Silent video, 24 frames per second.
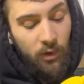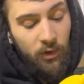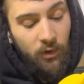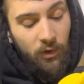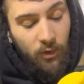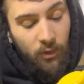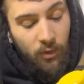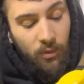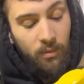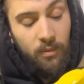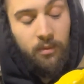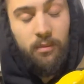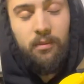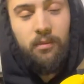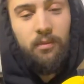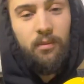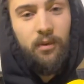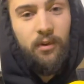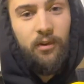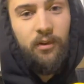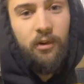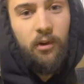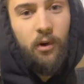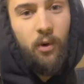too.
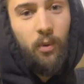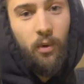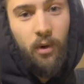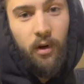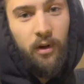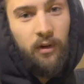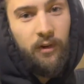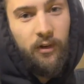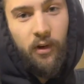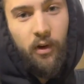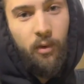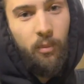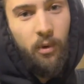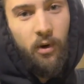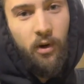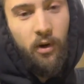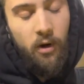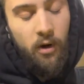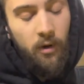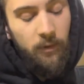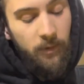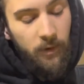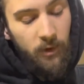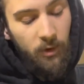Listen, don't worry, it's going to burn
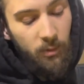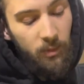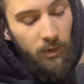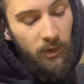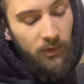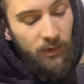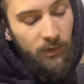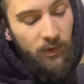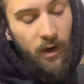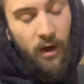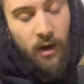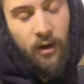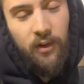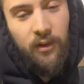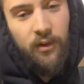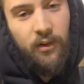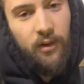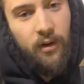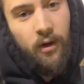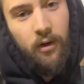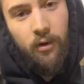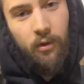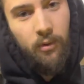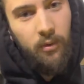off anyways, and honestly,
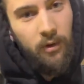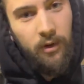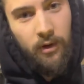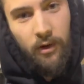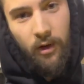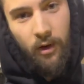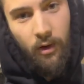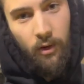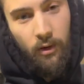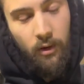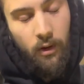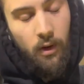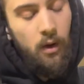I don't really care.